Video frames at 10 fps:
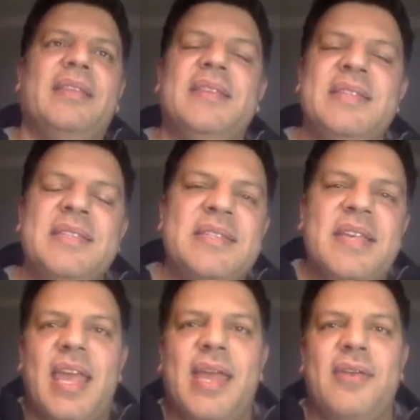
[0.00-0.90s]
This is
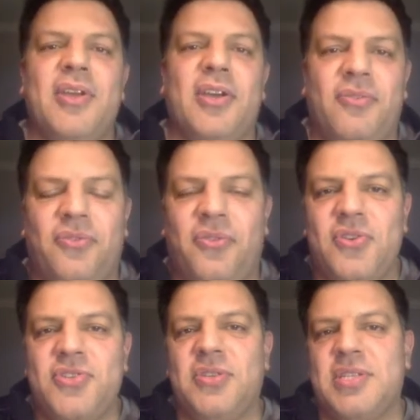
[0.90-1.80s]
an area,
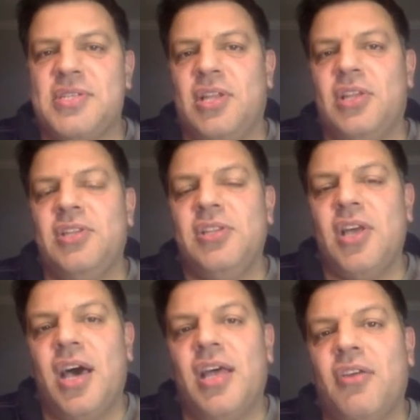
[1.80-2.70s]
unfortunately, there's a
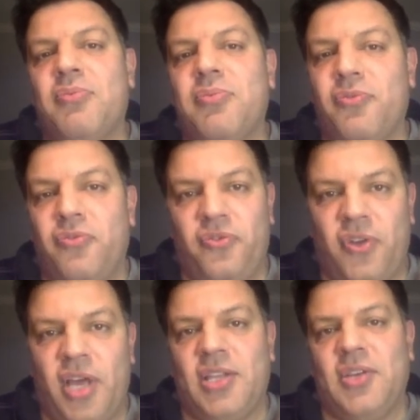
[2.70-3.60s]
lot of
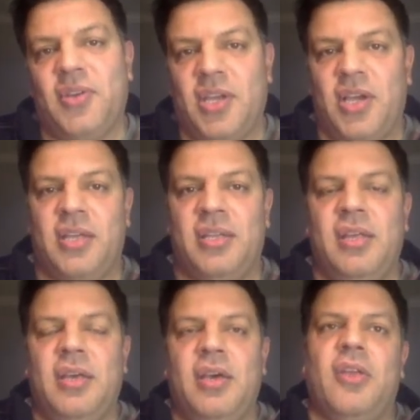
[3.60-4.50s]
fraud going on.
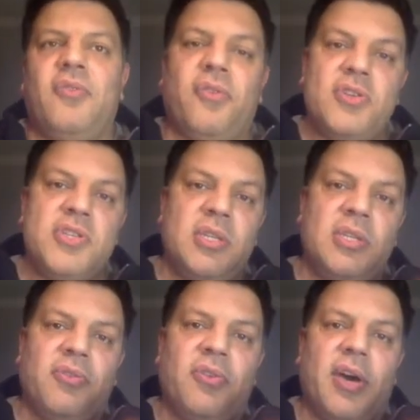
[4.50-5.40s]
Unfortunately,
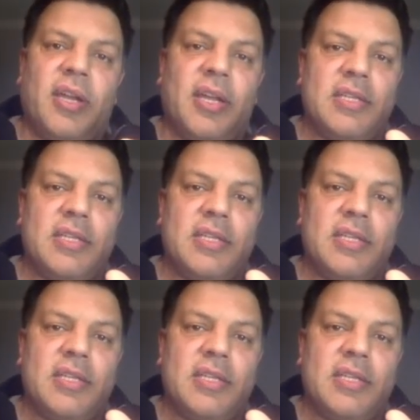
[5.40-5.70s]
the fraud is